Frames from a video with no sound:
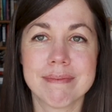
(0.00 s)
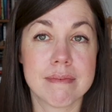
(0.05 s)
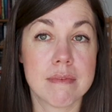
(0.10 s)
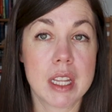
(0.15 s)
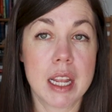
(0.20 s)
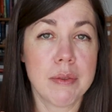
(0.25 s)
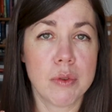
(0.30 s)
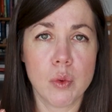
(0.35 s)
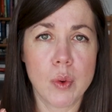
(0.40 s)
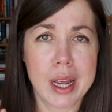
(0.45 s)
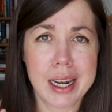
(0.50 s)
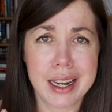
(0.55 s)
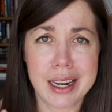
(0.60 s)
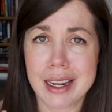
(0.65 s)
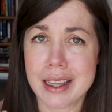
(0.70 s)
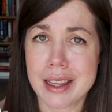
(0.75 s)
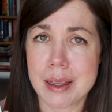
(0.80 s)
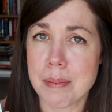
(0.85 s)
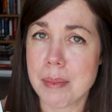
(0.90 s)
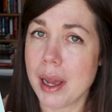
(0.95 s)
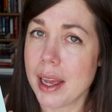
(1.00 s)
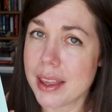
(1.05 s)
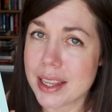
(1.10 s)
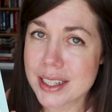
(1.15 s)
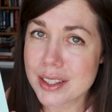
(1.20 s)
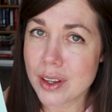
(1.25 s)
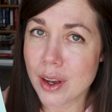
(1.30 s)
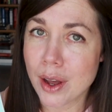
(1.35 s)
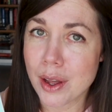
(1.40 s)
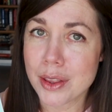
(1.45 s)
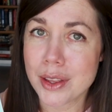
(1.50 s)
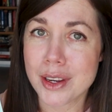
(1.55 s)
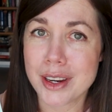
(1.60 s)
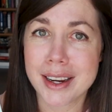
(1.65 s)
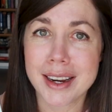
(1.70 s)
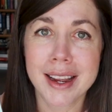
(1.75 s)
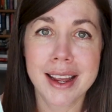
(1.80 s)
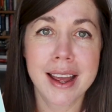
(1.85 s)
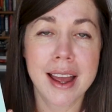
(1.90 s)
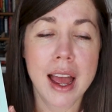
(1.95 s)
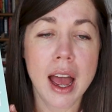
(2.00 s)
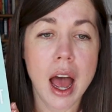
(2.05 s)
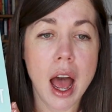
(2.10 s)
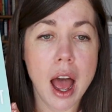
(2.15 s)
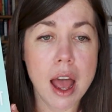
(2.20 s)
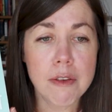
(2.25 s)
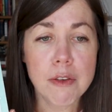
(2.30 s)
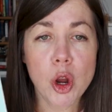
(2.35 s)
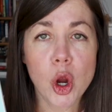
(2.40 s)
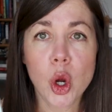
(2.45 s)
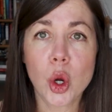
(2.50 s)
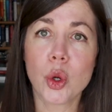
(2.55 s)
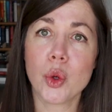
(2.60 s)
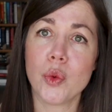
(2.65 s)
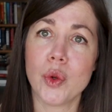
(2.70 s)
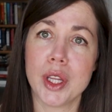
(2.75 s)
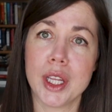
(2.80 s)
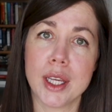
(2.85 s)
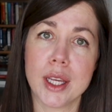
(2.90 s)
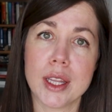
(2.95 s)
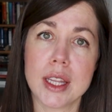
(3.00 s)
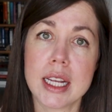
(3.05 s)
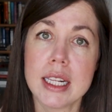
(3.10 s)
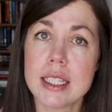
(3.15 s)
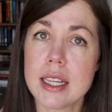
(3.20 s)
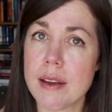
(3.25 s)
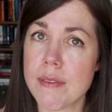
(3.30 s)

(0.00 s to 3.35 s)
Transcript: Never read anything by this author. I've heard really good things.